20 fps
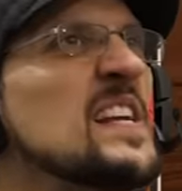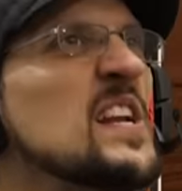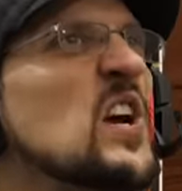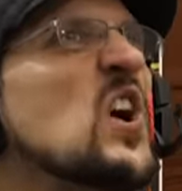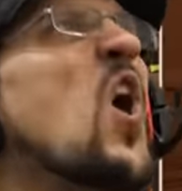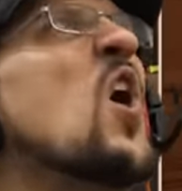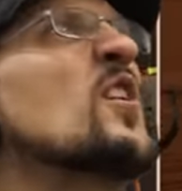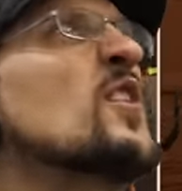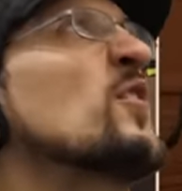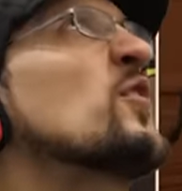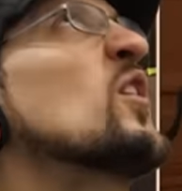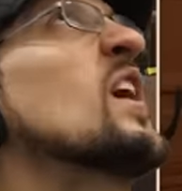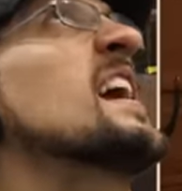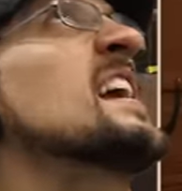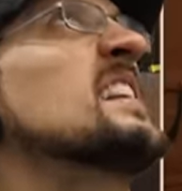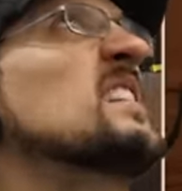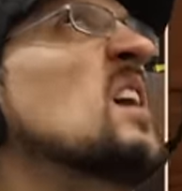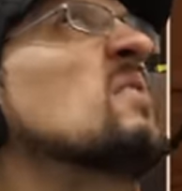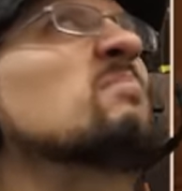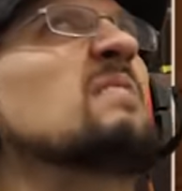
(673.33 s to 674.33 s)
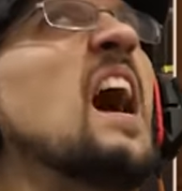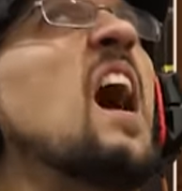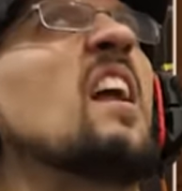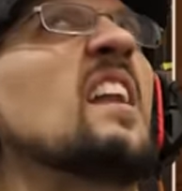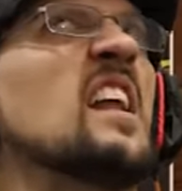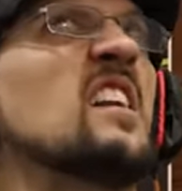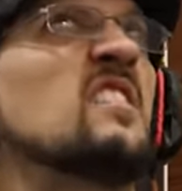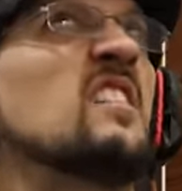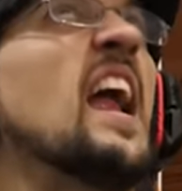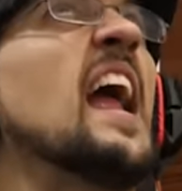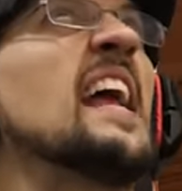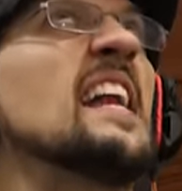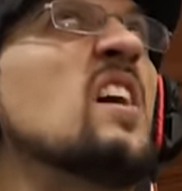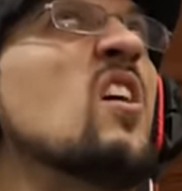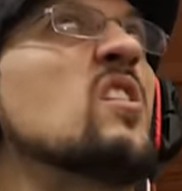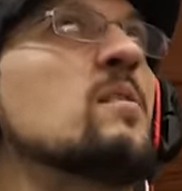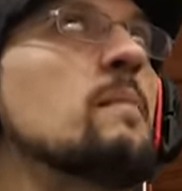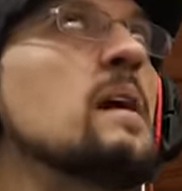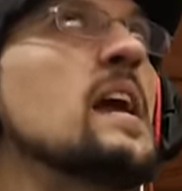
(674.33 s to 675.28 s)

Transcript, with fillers: The god of rain come down and rain on